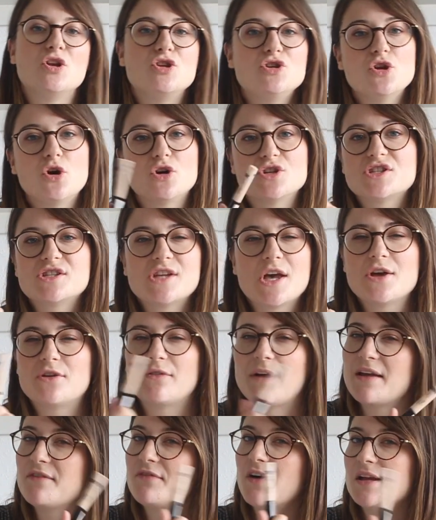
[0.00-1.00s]
Not so
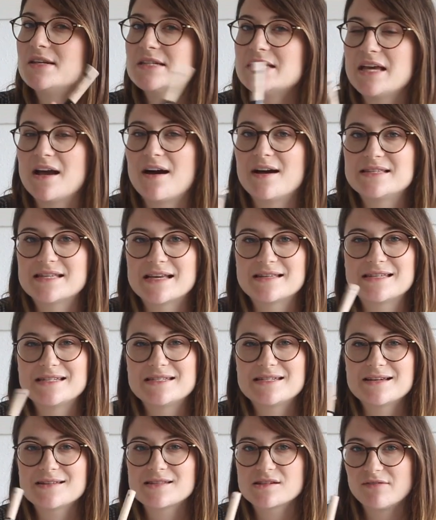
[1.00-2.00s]
great for under the eyes as
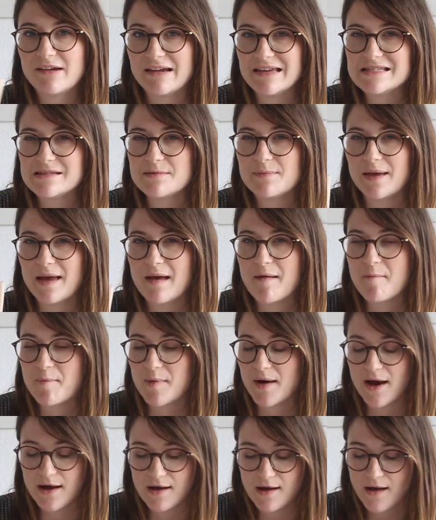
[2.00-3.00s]
it does crease a bit,
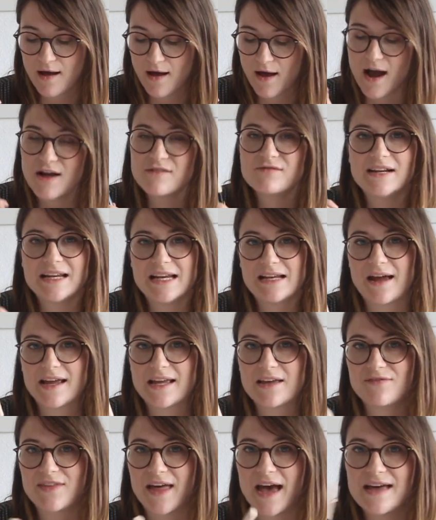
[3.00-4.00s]
but I really
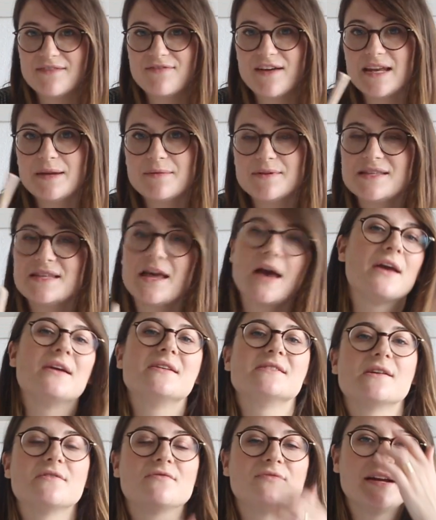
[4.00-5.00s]
like it for that. If anyone
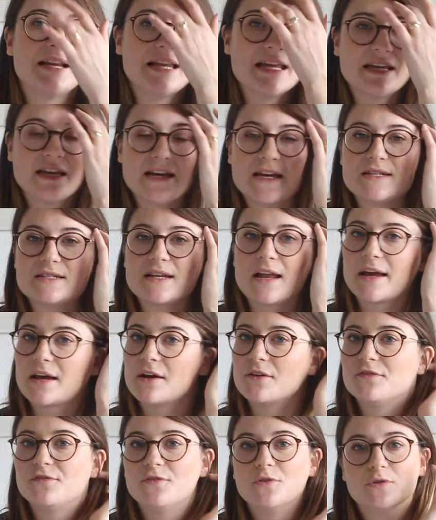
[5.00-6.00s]
knows a really good,
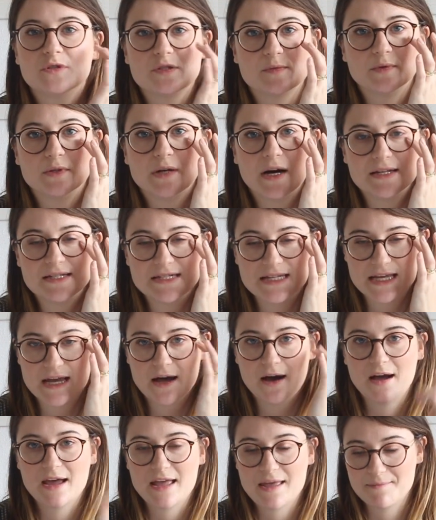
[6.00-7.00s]
like affordable under
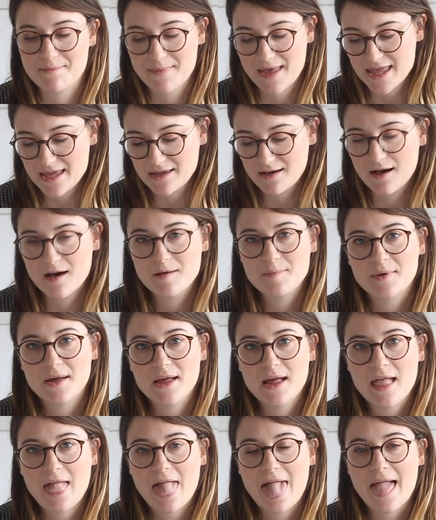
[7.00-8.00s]
the eye makeup,
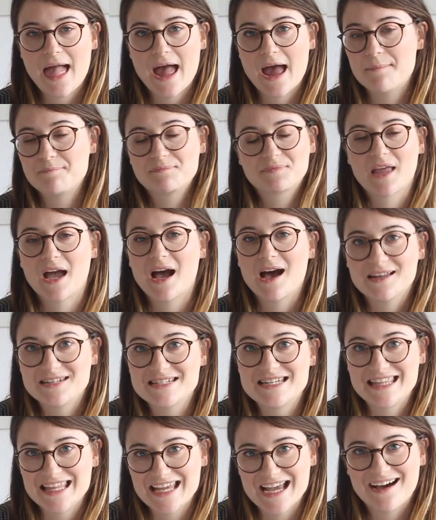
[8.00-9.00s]

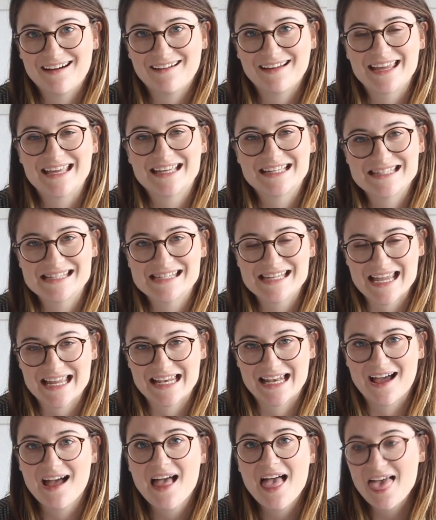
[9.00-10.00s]
under the eye
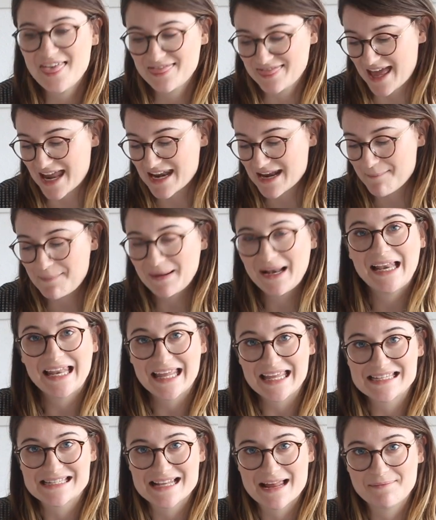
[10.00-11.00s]
concealer, then
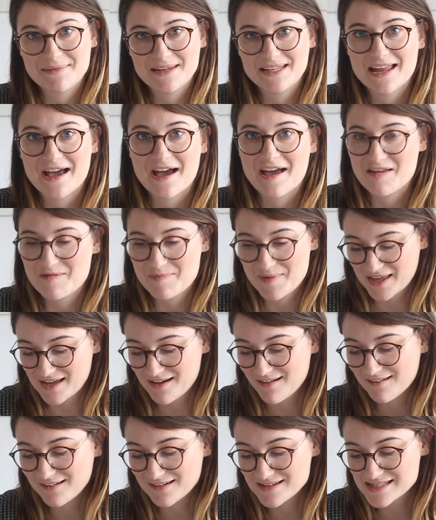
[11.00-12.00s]
please let me know
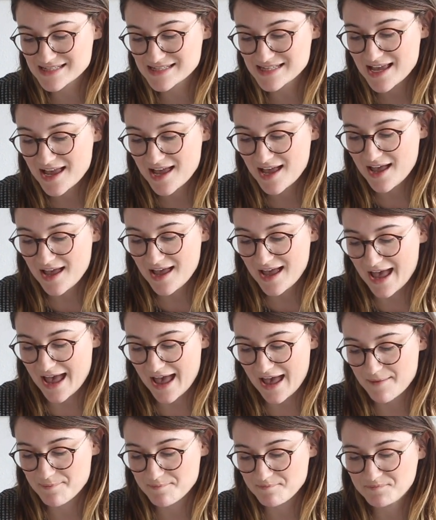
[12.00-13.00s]
because
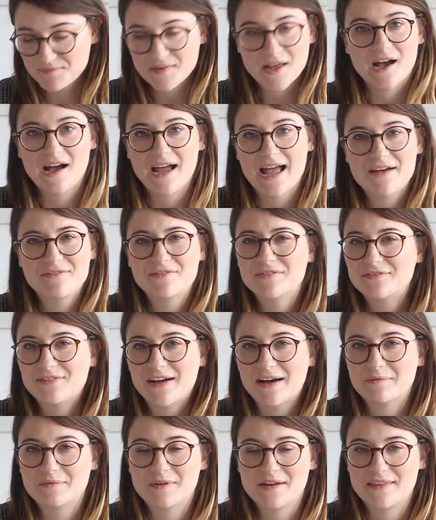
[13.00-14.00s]
I haven't
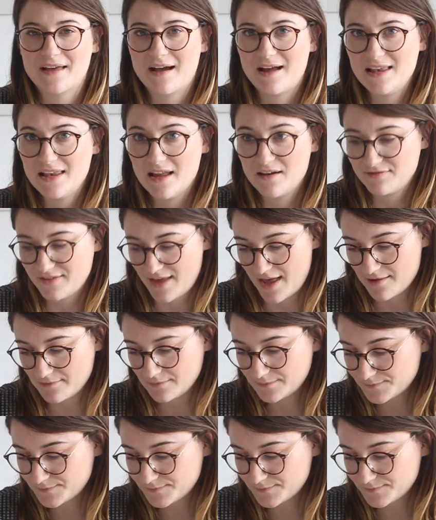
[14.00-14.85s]
found one that I love yet.